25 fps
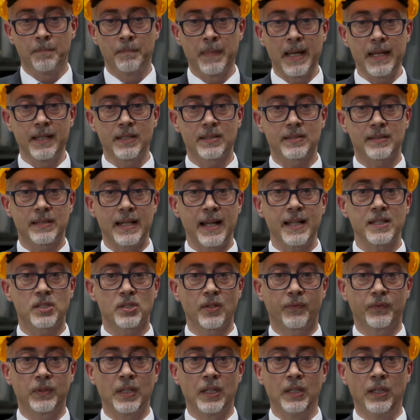main
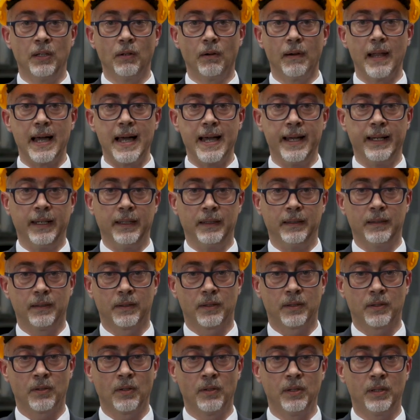strengths of the new line
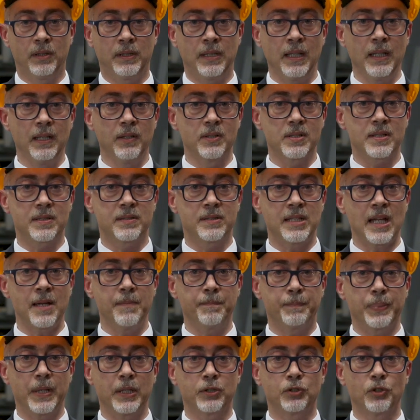continuous
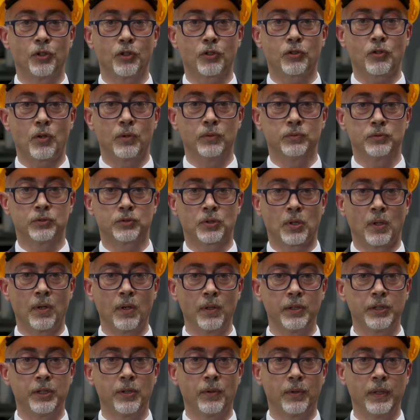temperature
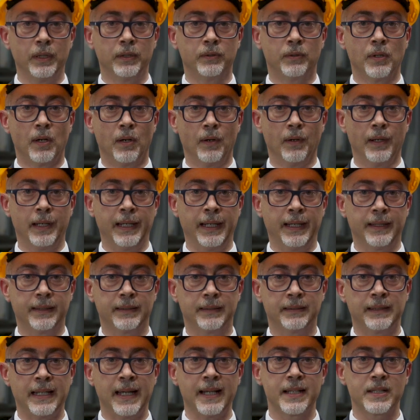control during rolling
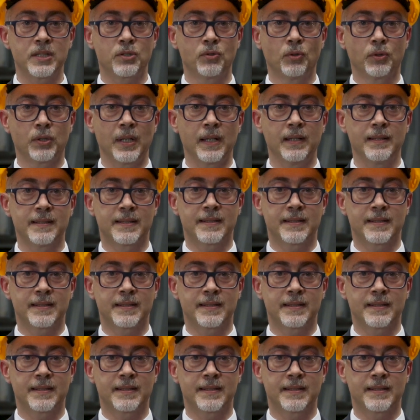thanks to the